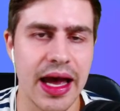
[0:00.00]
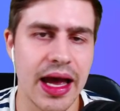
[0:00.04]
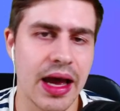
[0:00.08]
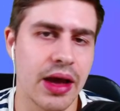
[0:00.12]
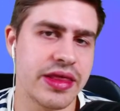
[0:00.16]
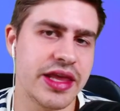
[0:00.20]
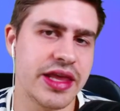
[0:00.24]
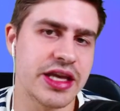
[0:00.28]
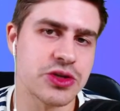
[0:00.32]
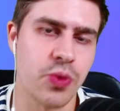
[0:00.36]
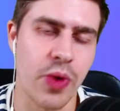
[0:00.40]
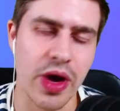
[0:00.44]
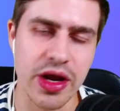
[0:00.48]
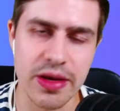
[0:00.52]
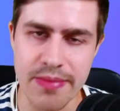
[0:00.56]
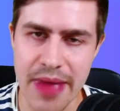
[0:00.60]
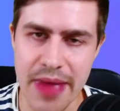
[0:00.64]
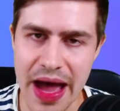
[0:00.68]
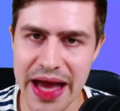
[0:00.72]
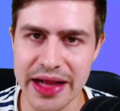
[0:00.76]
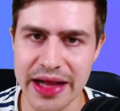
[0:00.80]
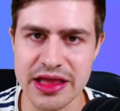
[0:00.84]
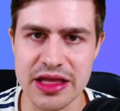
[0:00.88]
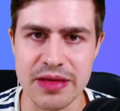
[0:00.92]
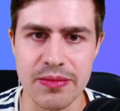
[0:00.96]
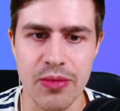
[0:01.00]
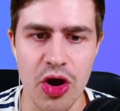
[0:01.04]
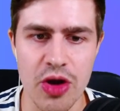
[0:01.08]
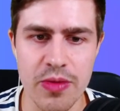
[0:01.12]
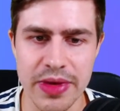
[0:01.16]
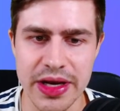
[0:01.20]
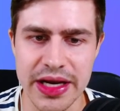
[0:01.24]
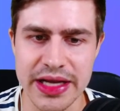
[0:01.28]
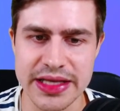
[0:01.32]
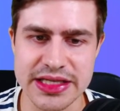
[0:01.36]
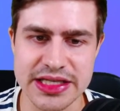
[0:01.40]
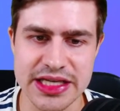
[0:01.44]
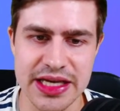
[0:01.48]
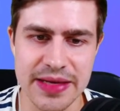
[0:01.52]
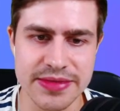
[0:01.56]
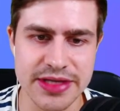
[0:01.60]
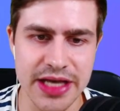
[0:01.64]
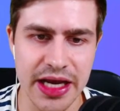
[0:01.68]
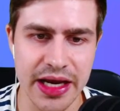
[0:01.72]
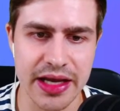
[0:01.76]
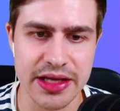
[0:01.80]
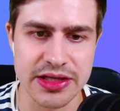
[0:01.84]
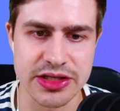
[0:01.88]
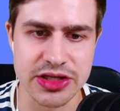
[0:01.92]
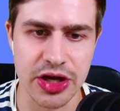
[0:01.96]
There's one man at the moment. It seems
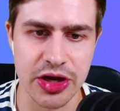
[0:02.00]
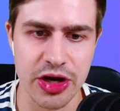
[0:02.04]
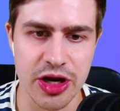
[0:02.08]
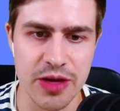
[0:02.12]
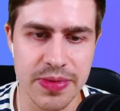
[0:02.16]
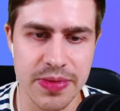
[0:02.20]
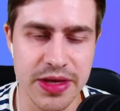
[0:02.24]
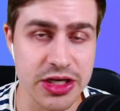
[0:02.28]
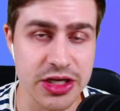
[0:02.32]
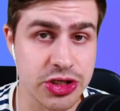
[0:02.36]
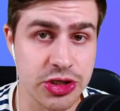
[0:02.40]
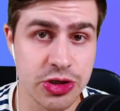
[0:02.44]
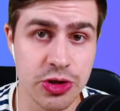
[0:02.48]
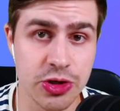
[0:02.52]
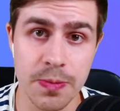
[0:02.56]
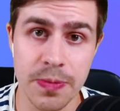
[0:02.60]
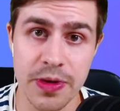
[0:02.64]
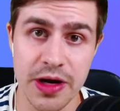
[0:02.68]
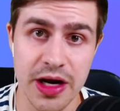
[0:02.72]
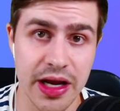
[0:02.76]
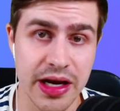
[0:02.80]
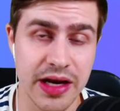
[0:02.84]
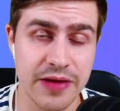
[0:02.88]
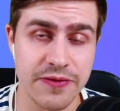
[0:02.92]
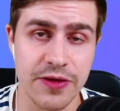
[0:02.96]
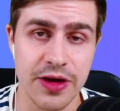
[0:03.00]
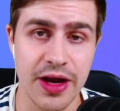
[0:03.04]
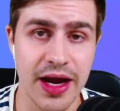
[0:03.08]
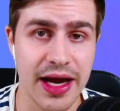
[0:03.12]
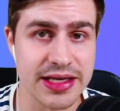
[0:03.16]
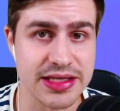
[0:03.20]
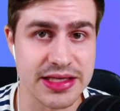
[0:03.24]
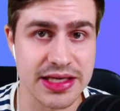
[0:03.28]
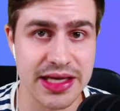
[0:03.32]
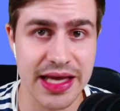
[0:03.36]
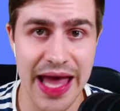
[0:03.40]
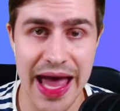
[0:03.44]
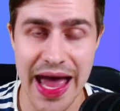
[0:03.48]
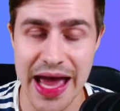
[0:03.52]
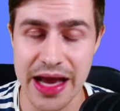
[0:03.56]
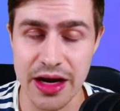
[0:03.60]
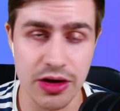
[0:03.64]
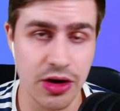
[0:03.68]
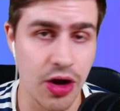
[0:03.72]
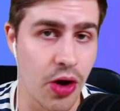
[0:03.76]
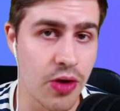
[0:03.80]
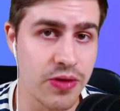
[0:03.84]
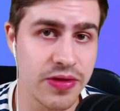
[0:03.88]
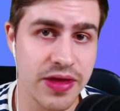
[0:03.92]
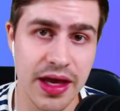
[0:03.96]
like it's going to be a Stupinan. If you guys can
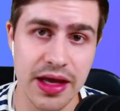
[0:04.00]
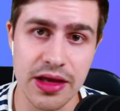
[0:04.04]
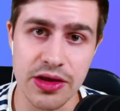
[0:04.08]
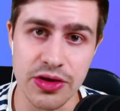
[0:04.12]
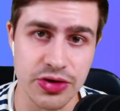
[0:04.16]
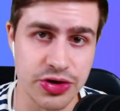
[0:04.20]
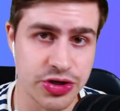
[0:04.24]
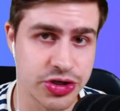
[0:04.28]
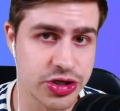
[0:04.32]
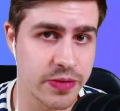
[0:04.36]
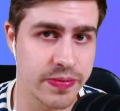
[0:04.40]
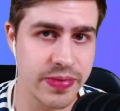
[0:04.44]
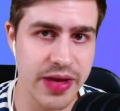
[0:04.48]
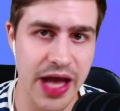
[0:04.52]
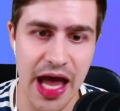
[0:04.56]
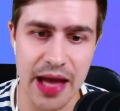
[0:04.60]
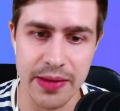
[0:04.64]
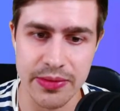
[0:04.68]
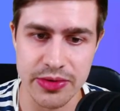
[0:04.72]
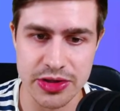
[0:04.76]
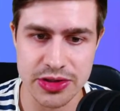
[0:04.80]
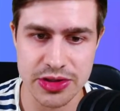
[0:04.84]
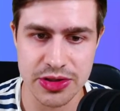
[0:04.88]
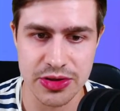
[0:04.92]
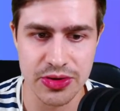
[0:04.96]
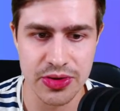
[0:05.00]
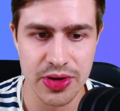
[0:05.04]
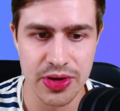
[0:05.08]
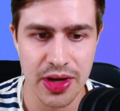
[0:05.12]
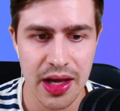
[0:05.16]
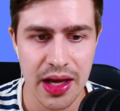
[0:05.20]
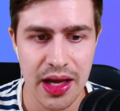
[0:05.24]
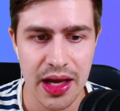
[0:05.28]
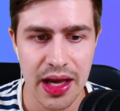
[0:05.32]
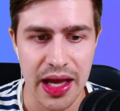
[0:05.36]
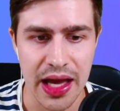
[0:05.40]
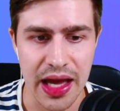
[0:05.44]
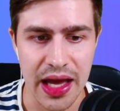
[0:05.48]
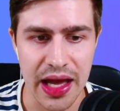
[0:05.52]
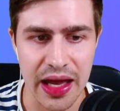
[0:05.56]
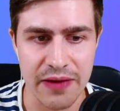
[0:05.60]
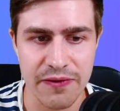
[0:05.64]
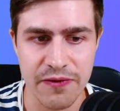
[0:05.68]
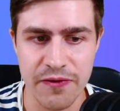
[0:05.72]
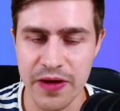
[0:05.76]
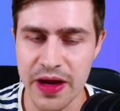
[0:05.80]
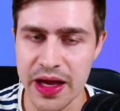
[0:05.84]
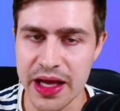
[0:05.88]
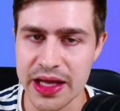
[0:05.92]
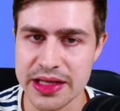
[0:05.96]
go there, you should be able to.
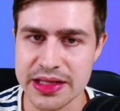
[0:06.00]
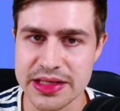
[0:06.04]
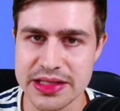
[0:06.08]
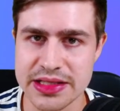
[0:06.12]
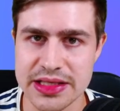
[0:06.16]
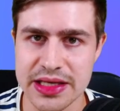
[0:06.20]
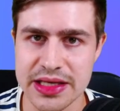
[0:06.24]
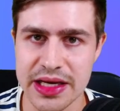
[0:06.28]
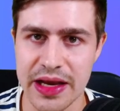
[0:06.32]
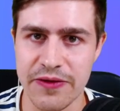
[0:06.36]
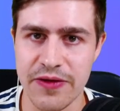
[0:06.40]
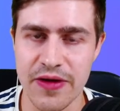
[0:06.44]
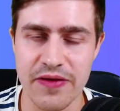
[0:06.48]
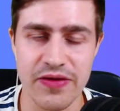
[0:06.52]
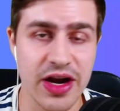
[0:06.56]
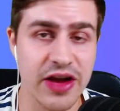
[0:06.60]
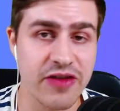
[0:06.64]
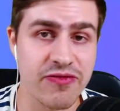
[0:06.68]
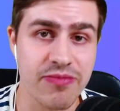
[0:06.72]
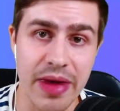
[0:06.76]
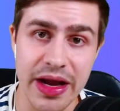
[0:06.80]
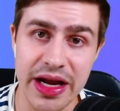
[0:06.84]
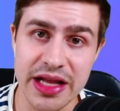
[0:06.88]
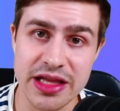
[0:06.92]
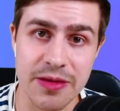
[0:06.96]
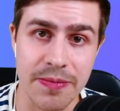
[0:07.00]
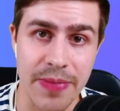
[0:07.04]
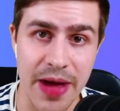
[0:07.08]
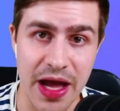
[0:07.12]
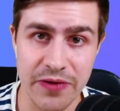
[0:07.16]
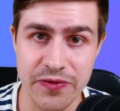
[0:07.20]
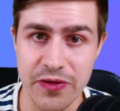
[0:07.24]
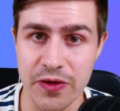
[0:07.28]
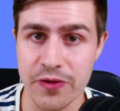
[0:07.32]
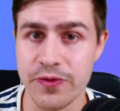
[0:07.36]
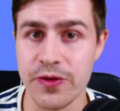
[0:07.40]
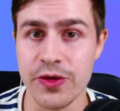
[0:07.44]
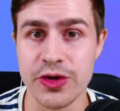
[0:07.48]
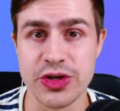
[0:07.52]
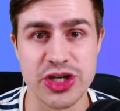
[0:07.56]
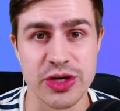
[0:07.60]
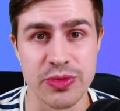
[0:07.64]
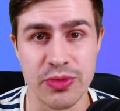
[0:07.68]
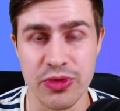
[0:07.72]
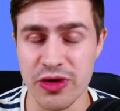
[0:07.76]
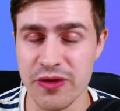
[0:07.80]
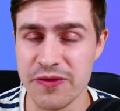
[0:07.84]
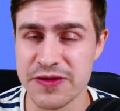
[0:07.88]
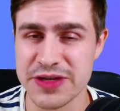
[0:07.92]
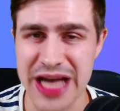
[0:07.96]
If you have enough money in the bank for future
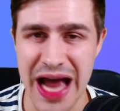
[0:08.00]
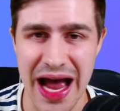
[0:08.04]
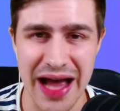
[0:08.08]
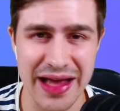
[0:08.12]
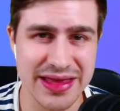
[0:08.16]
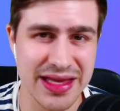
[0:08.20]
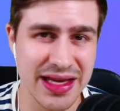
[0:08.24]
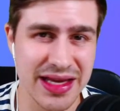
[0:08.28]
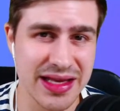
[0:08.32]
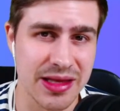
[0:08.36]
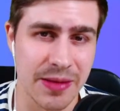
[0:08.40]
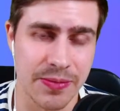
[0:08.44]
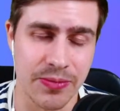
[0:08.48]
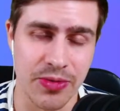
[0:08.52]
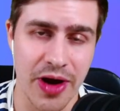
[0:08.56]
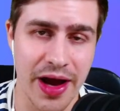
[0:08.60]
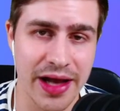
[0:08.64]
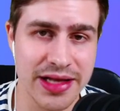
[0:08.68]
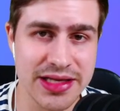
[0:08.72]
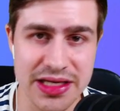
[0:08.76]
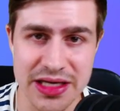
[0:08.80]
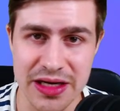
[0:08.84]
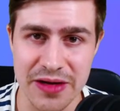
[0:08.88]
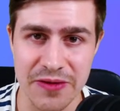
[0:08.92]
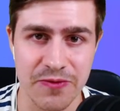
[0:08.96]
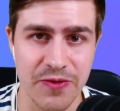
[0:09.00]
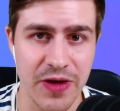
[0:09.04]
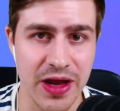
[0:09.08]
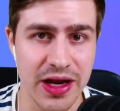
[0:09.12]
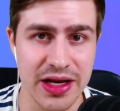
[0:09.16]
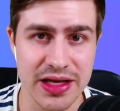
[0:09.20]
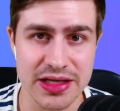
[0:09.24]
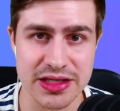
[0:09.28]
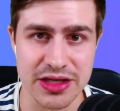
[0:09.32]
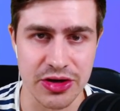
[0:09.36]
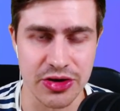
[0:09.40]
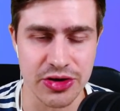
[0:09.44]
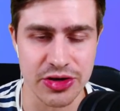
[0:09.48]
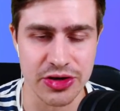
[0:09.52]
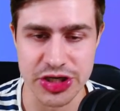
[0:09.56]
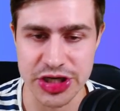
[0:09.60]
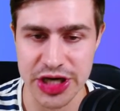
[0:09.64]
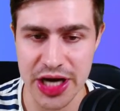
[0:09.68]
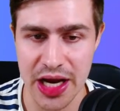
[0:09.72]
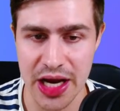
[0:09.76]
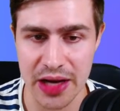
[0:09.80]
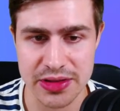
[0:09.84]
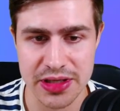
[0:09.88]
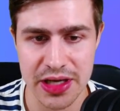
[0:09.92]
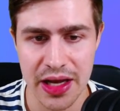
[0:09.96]
moves, I think the Brighton defender is a good
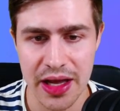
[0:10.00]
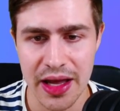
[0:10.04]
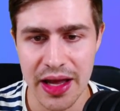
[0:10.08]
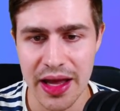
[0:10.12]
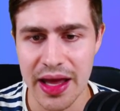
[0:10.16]
shout.